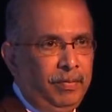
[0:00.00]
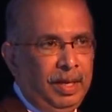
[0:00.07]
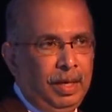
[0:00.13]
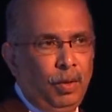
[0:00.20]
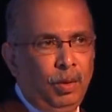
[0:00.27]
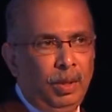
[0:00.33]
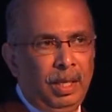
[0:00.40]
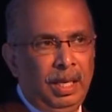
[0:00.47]
They
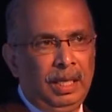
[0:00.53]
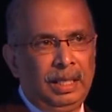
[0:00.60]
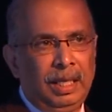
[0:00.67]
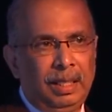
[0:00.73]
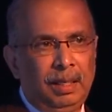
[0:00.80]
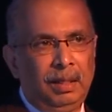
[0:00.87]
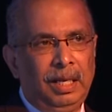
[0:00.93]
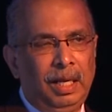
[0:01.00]
don't think
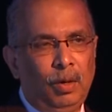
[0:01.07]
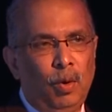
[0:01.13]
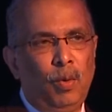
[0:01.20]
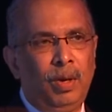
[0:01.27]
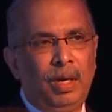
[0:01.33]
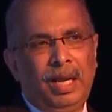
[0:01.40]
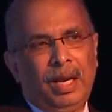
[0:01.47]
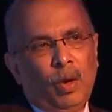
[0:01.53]
that they
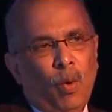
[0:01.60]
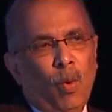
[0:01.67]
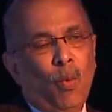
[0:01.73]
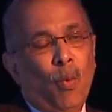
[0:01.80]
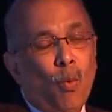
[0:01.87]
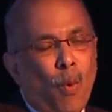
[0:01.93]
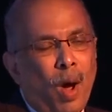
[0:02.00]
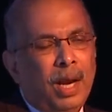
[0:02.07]

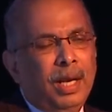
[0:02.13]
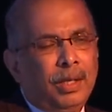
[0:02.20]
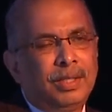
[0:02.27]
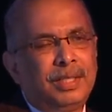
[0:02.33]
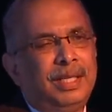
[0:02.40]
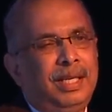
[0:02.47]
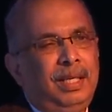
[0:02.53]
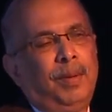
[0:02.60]
don't want to
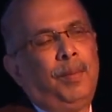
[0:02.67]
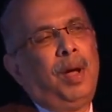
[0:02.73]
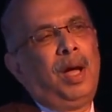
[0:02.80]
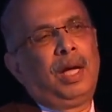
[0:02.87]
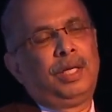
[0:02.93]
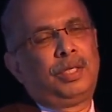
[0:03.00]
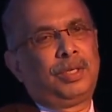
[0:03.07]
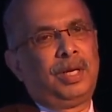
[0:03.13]
see the
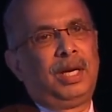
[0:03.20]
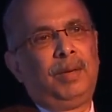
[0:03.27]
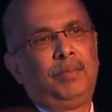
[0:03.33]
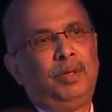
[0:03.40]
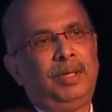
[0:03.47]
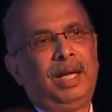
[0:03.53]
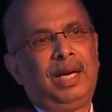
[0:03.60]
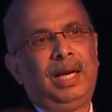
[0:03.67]
markets run up
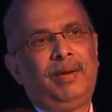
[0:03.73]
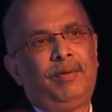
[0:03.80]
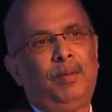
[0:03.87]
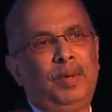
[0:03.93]
to that level